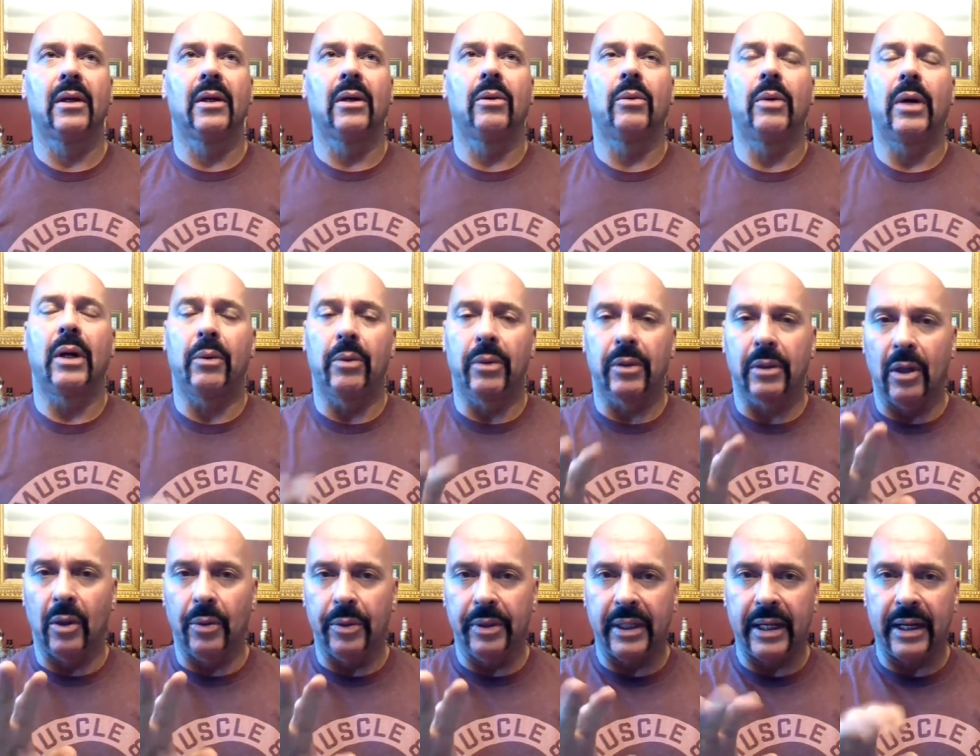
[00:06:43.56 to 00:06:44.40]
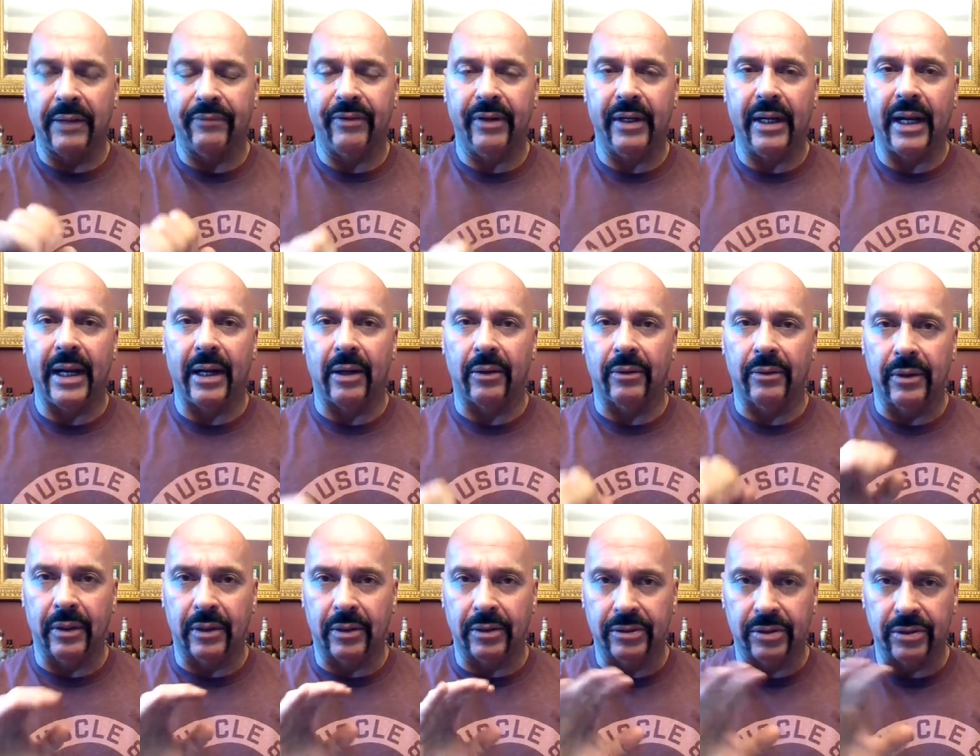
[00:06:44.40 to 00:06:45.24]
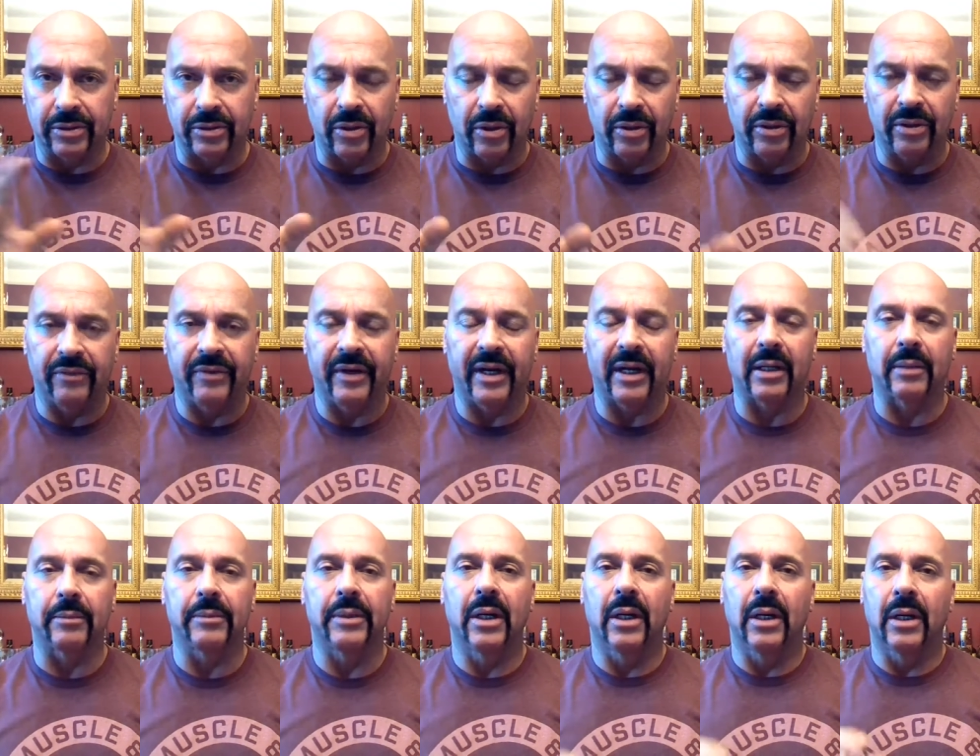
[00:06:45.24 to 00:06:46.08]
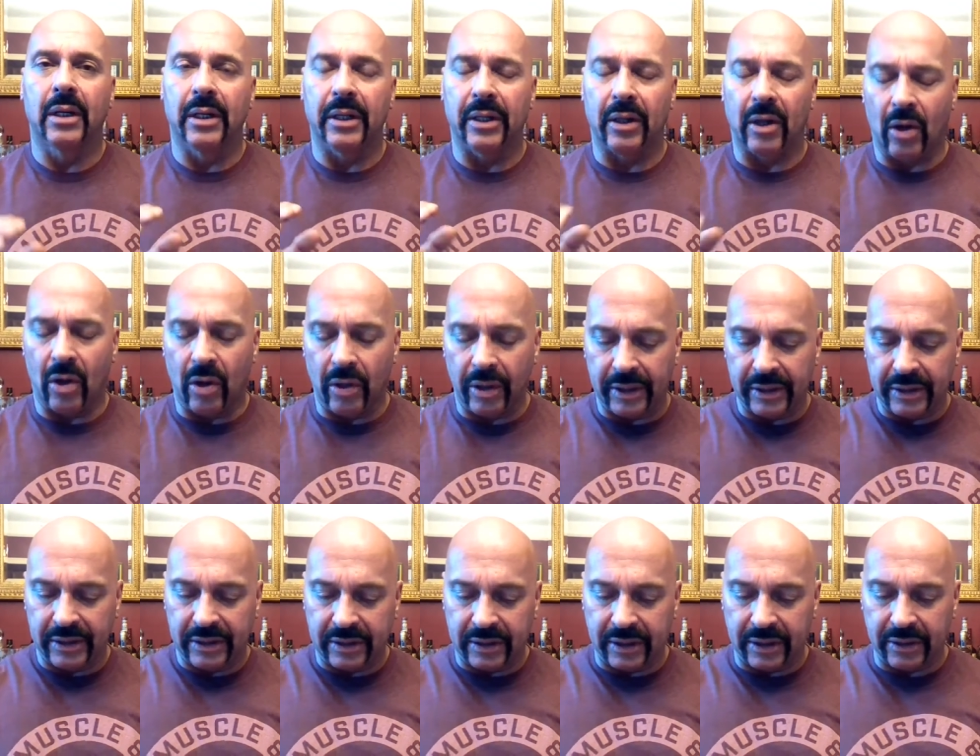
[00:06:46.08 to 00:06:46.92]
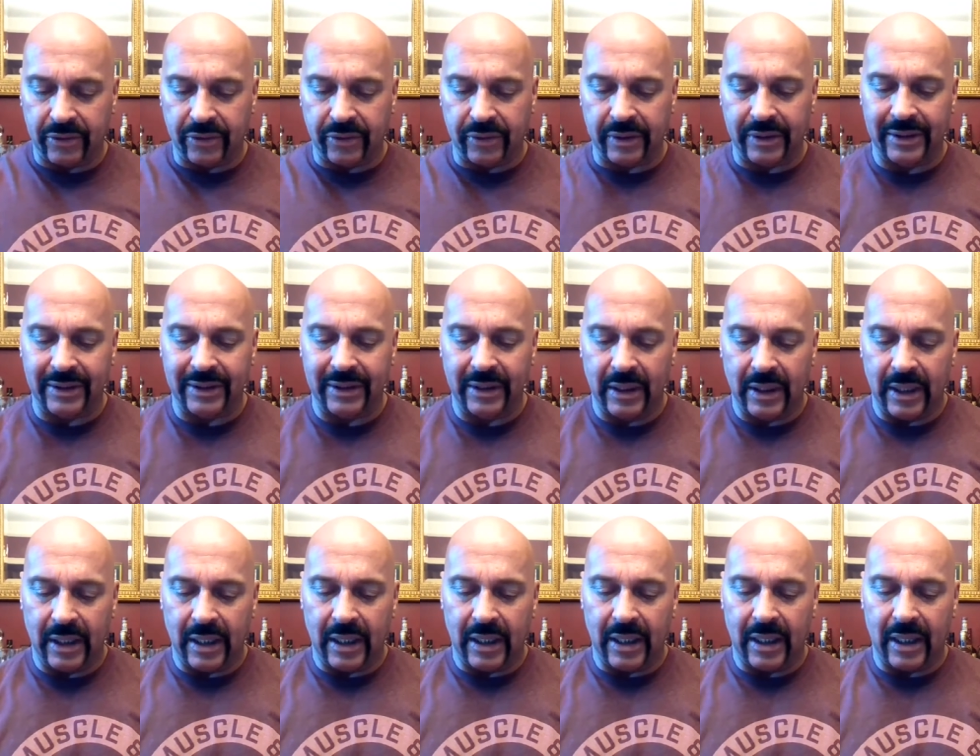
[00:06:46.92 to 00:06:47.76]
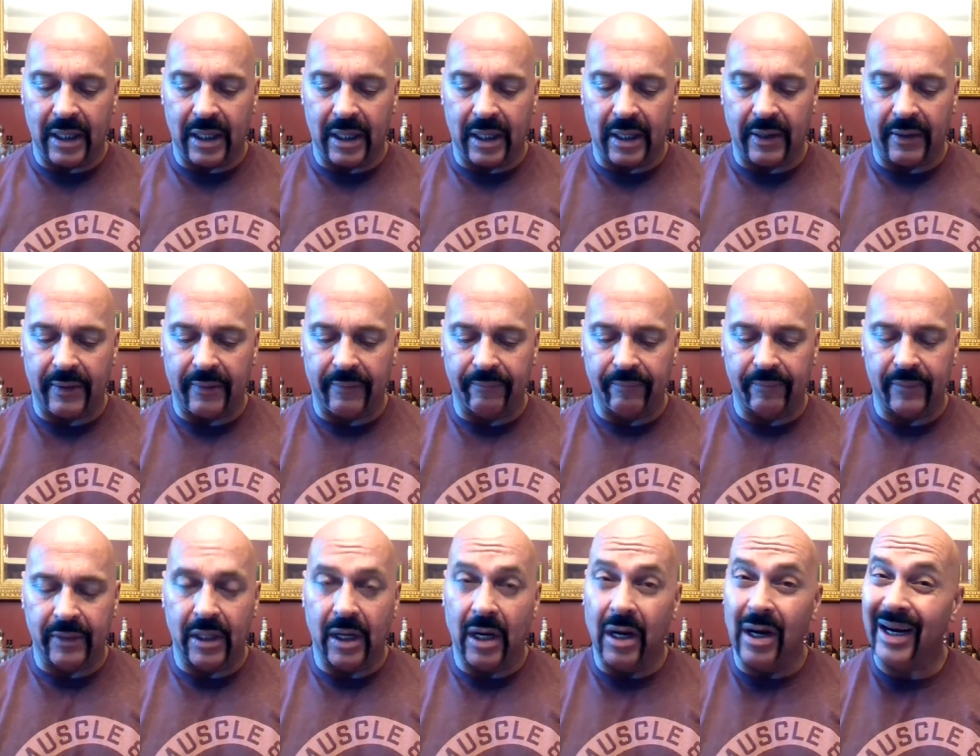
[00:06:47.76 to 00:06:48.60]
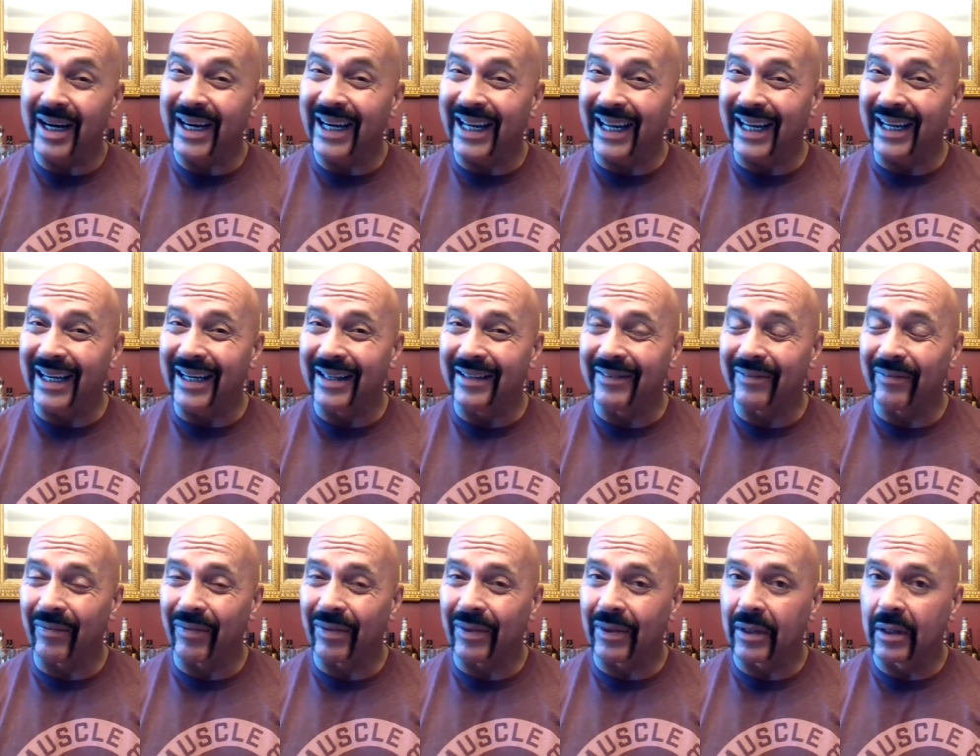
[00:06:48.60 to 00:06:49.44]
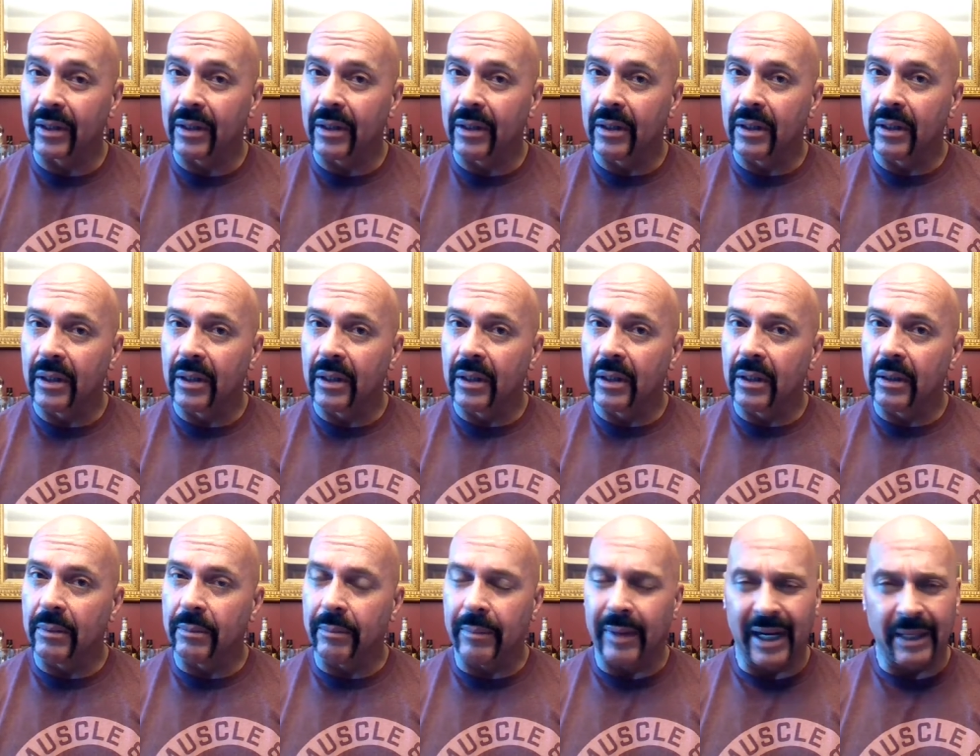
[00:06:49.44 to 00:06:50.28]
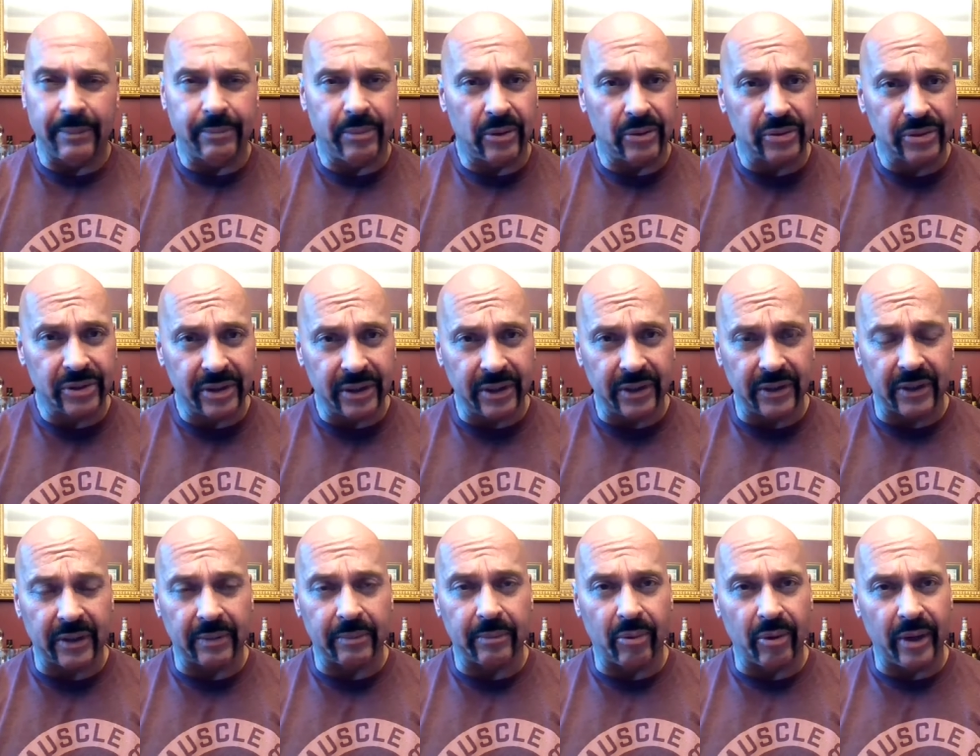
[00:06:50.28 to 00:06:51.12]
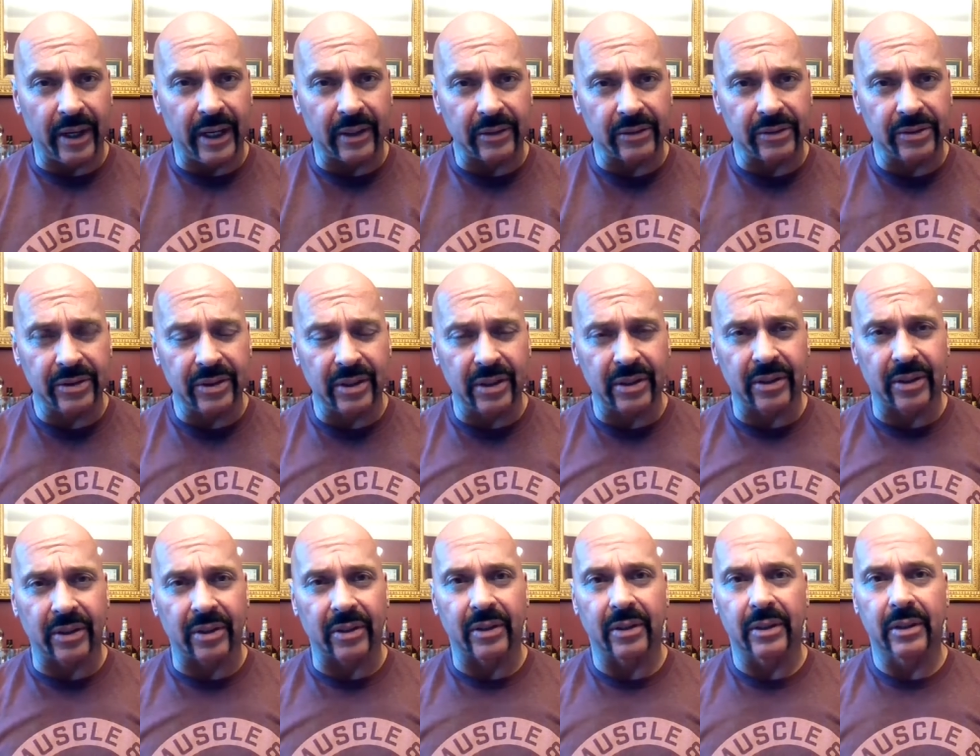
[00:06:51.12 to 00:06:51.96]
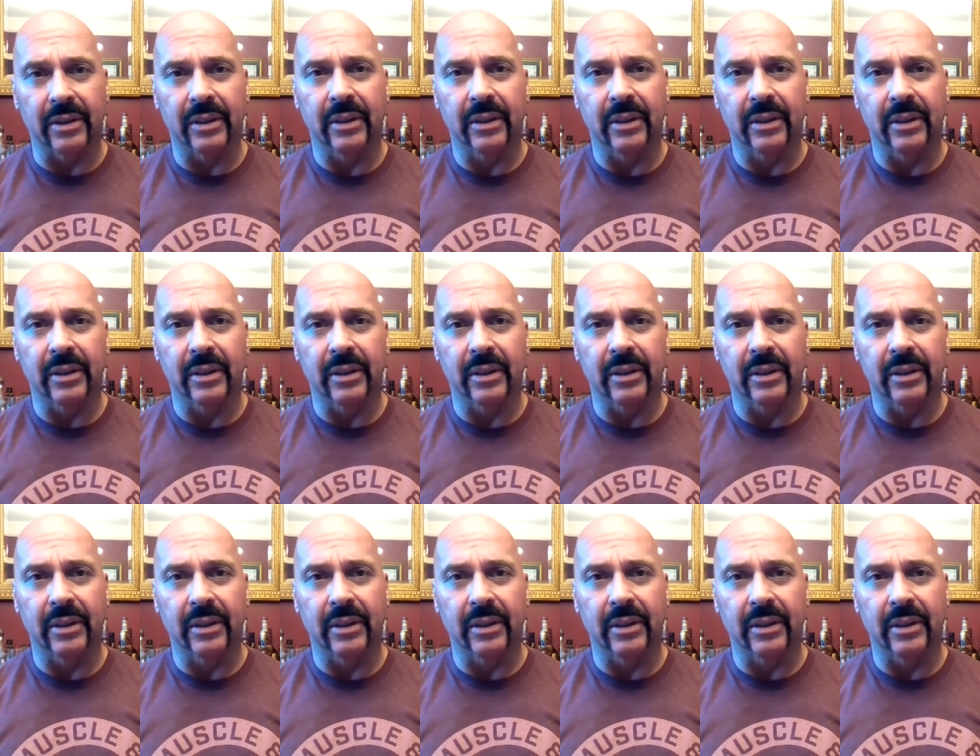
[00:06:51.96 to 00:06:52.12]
Well, we'll go with that for now because it's going to develop. An orange citrus, uh, honey, maple syrup, brown sugar,